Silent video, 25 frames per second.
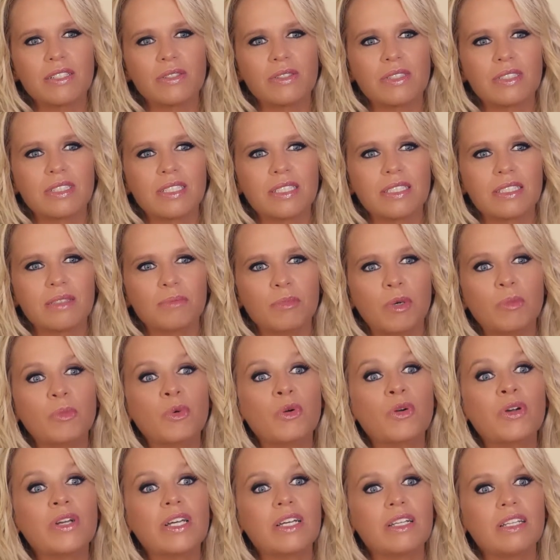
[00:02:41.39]
to the
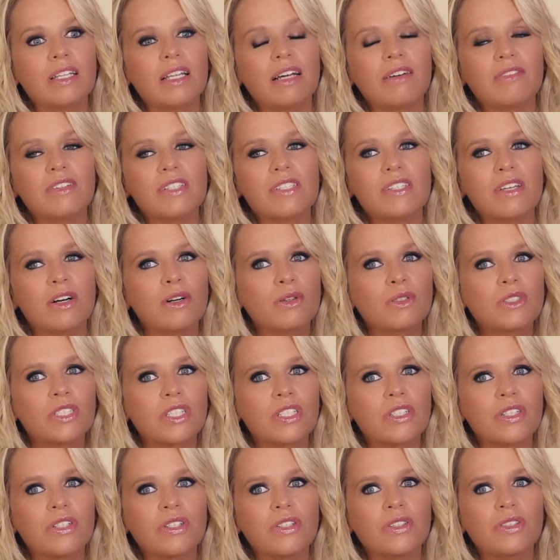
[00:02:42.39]
memorial of a
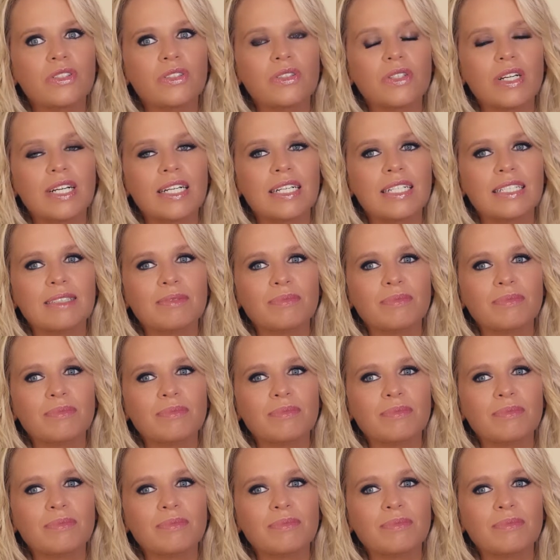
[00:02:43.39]
soldier who